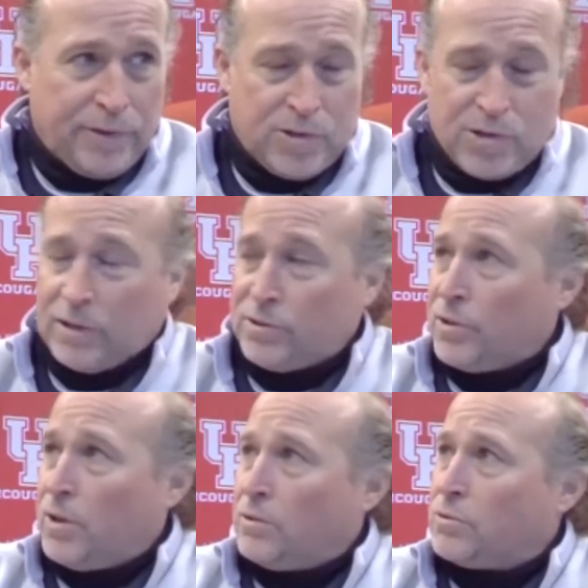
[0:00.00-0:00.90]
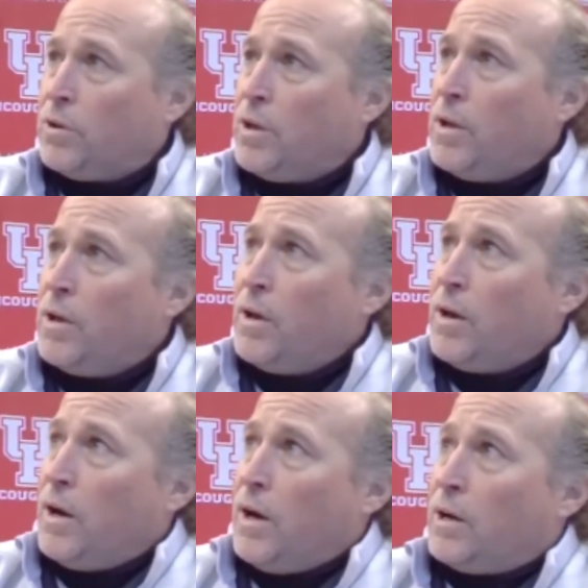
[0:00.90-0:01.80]
the Jets since.
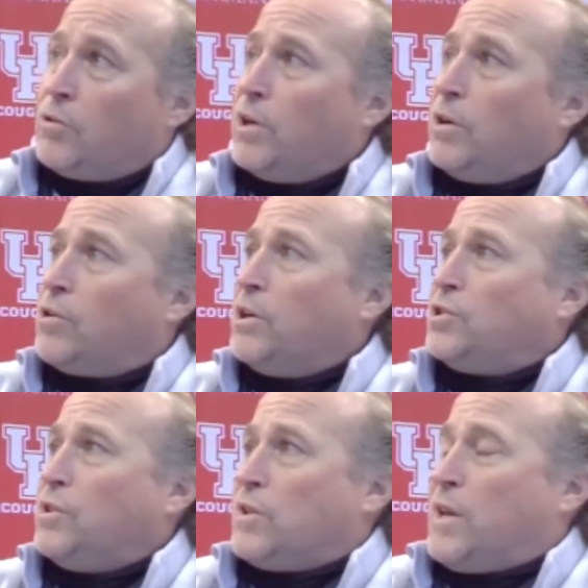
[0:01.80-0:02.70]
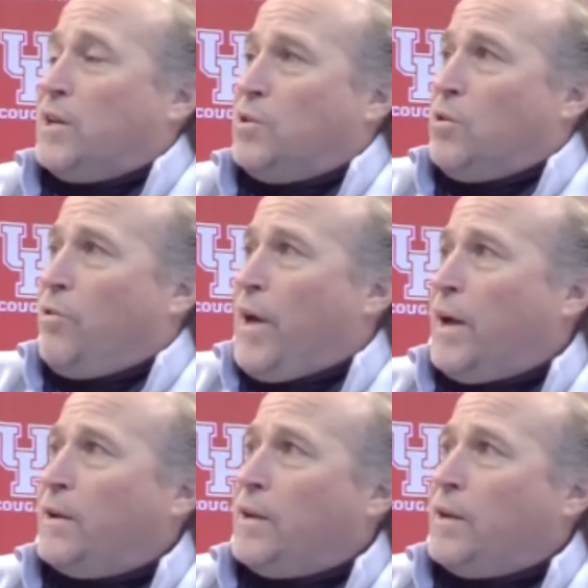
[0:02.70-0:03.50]
Christian can do that.